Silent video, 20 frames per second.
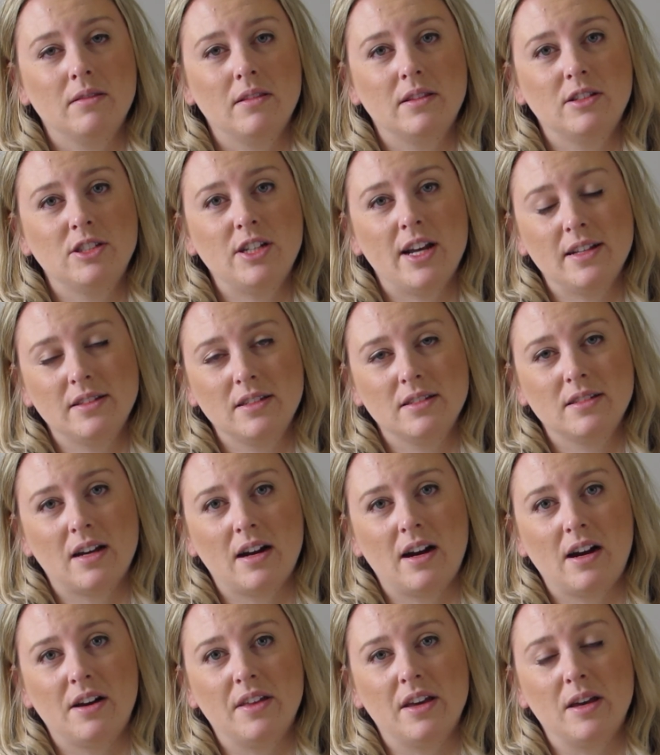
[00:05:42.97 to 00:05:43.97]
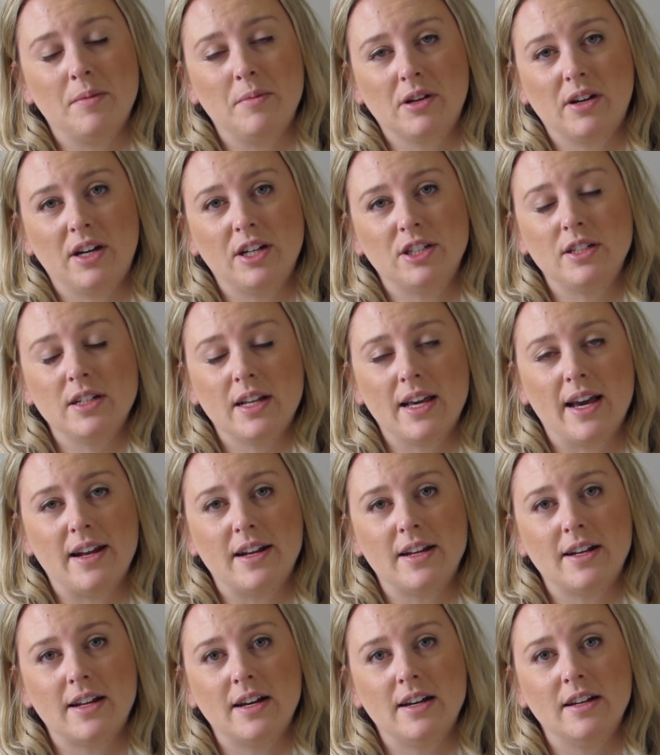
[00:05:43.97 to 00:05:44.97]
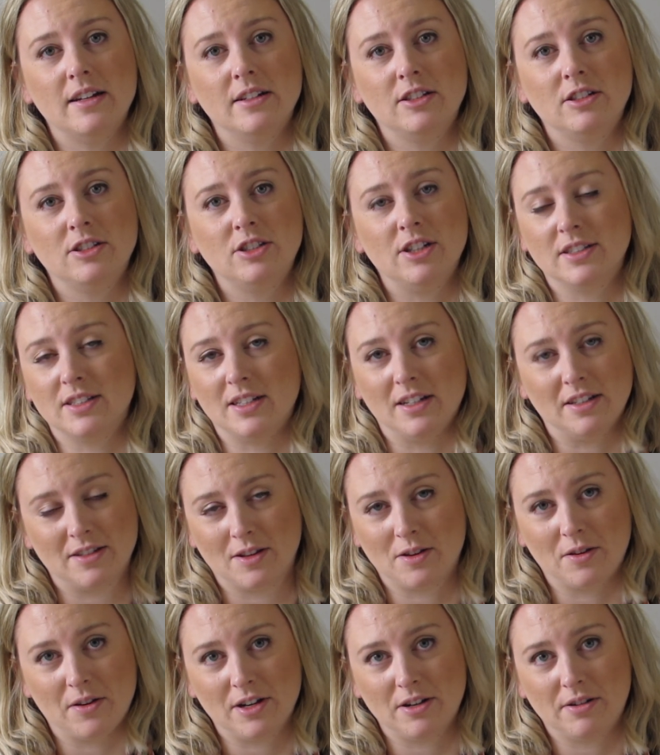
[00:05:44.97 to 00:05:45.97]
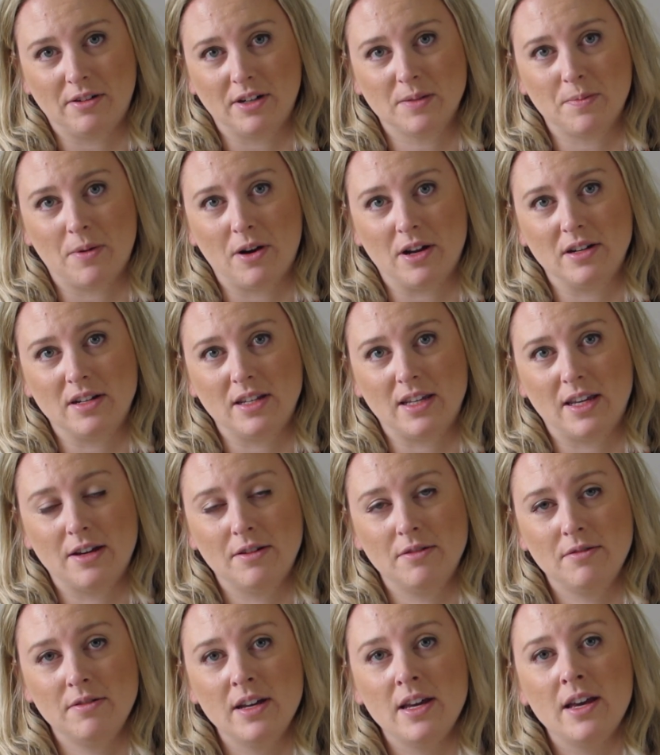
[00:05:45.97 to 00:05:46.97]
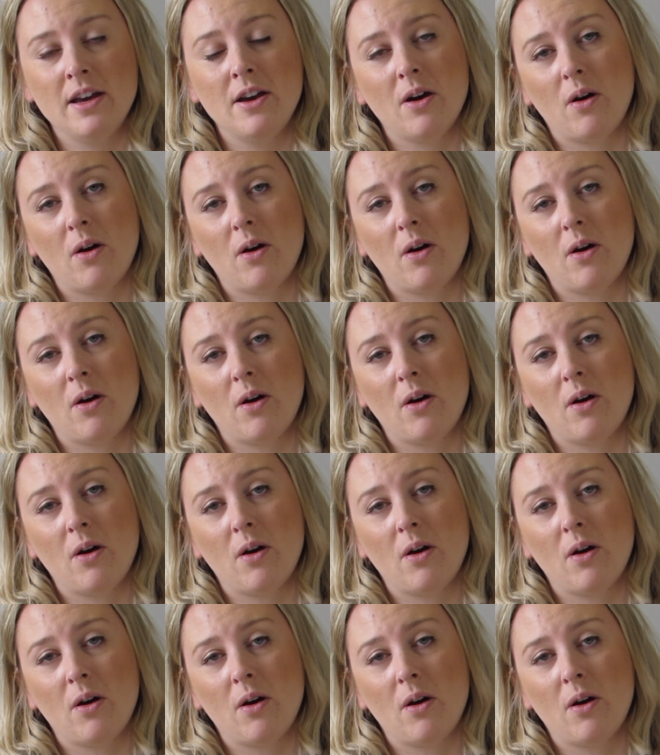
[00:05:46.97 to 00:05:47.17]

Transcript: chances are that Immigration Canada just isn't going to respond to you,